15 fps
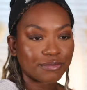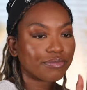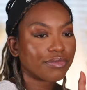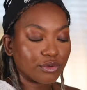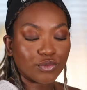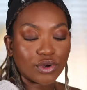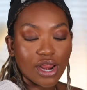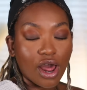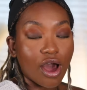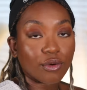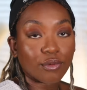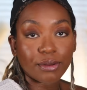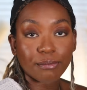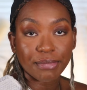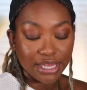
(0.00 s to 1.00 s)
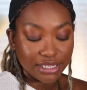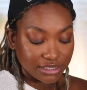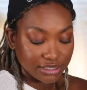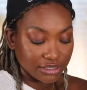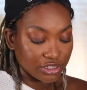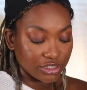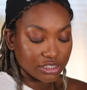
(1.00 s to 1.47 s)
I went all the way back
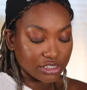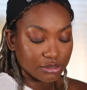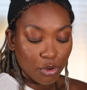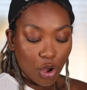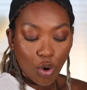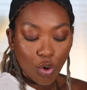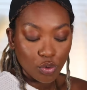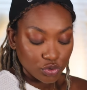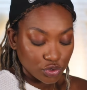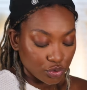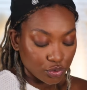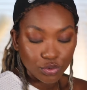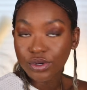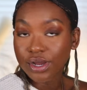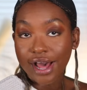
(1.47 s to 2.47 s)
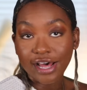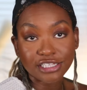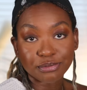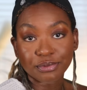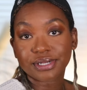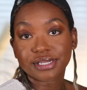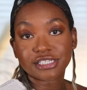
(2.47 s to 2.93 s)
to just some old school
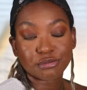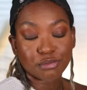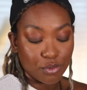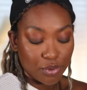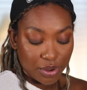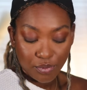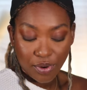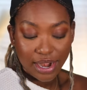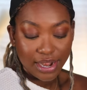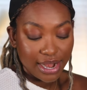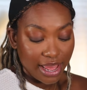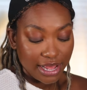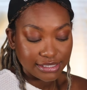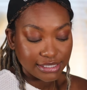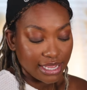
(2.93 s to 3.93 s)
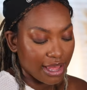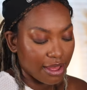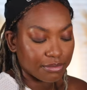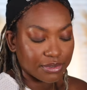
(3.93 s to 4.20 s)
gospel at this point right now in time